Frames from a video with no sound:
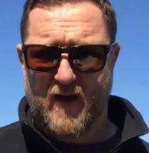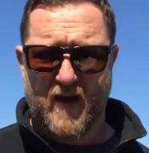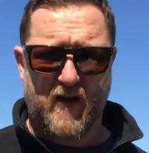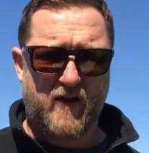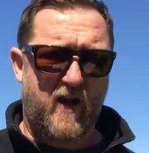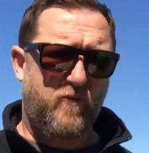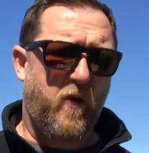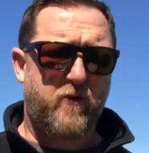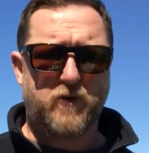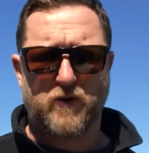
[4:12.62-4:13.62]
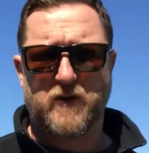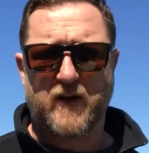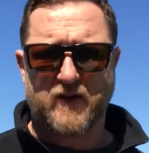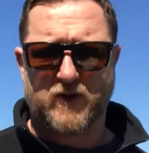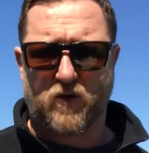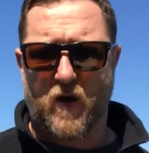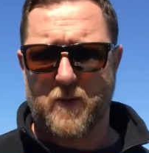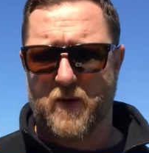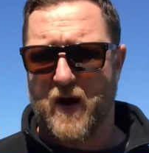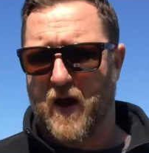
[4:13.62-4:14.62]
And whether you think it's a
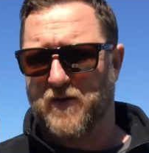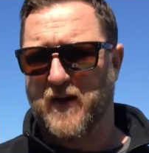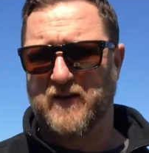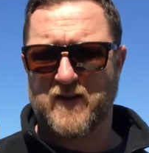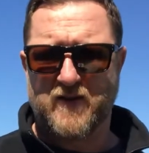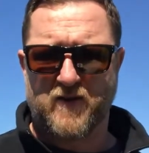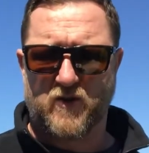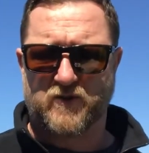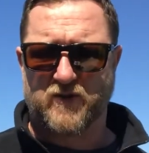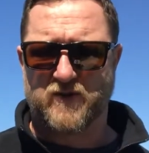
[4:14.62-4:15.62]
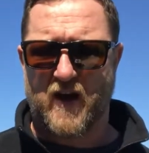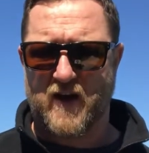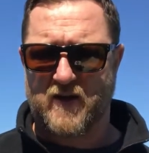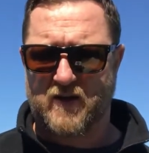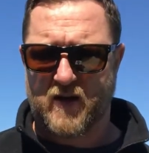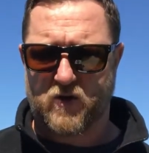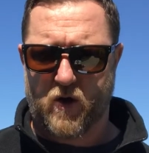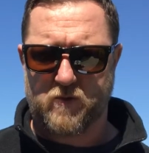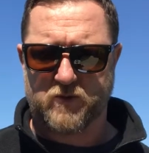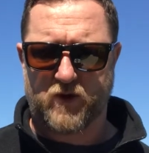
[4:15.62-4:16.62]
crime or not, they did in their society. They
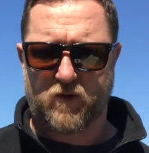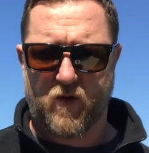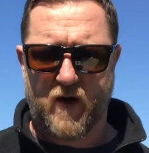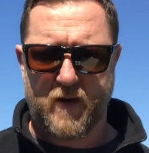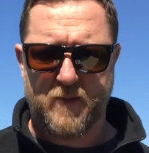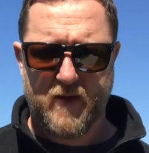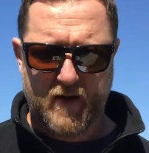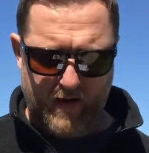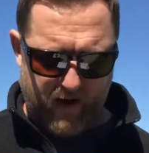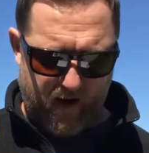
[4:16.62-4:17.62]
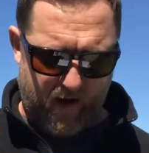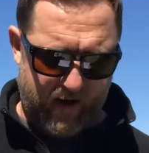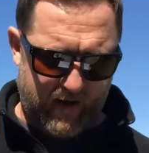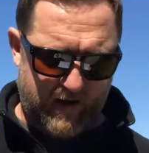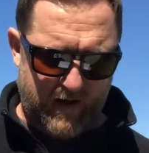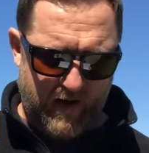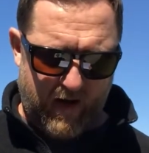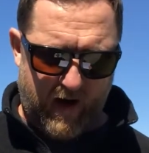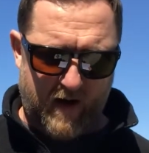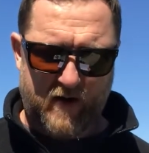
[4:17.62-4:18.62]
thought it was a crime. And
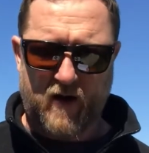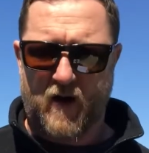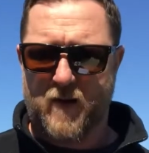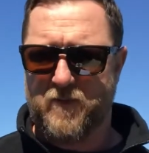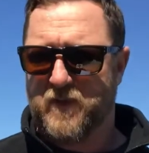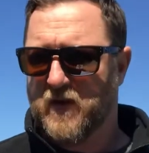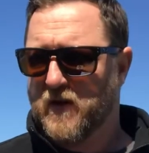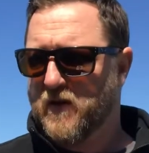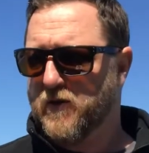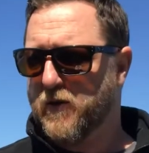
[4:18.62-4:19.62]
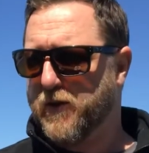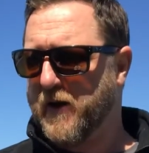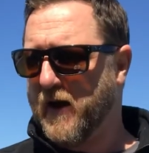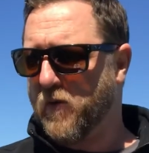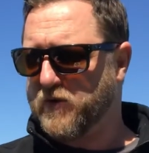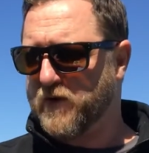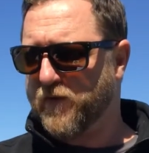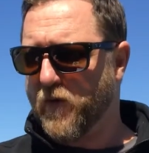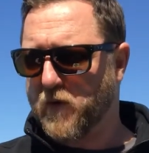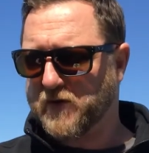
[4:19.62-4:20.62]
the thing I want you to
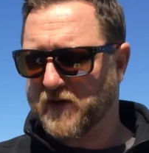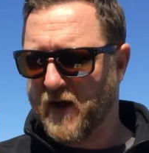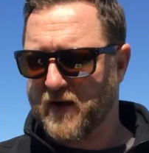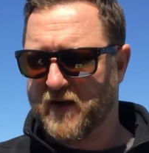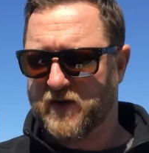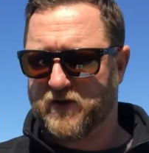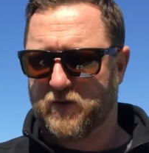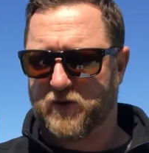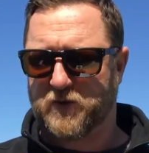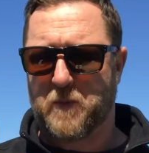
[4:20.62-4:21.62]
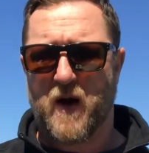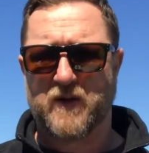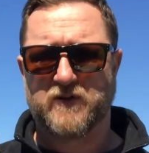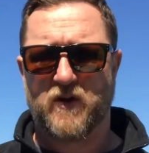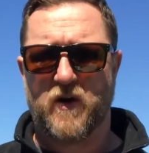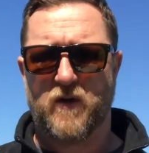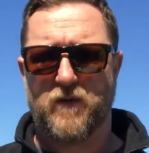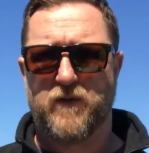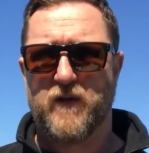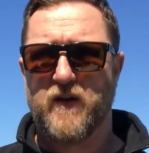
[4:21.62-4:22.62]
focus on is the response
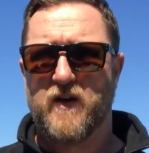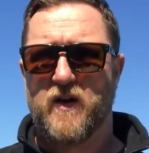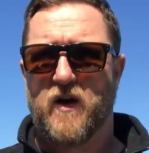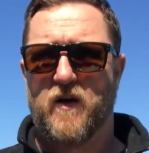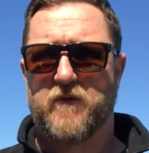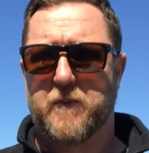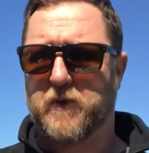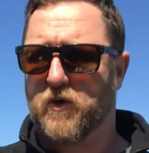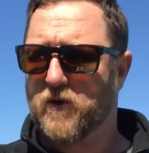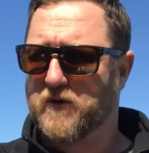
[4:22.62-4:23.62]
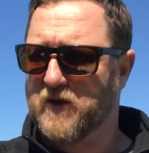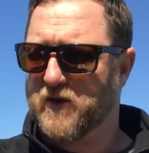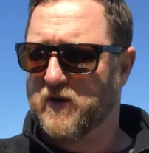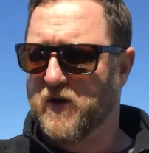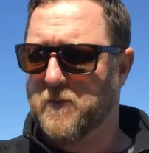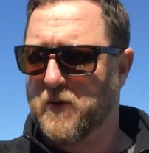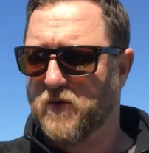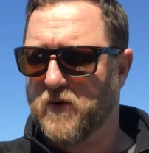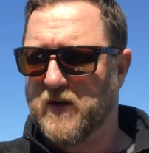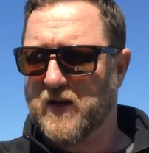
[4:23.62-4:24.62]
of the Puritan
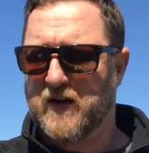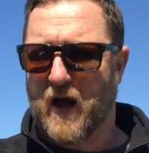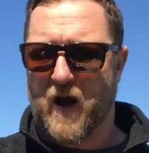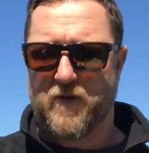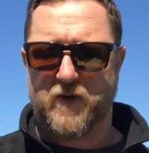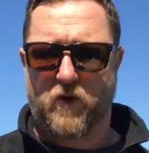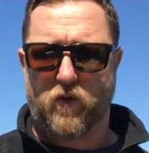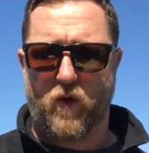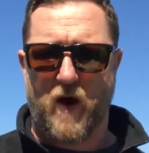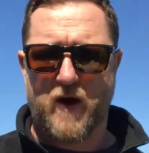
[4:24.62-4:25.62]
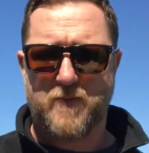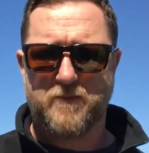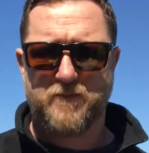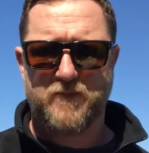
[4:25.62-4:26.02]
community on the crime